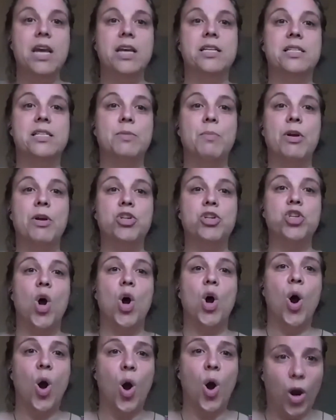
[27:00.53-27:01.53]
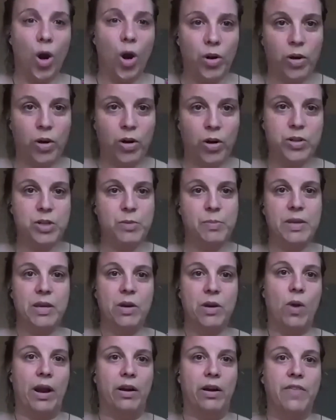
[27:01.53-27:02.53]
It's much harder to be
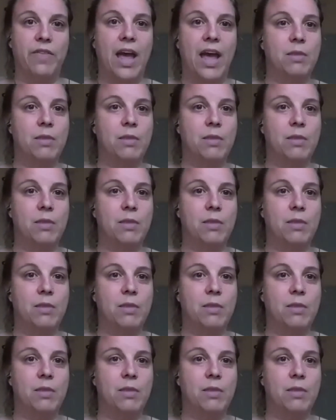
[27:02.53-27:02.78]
aware of that in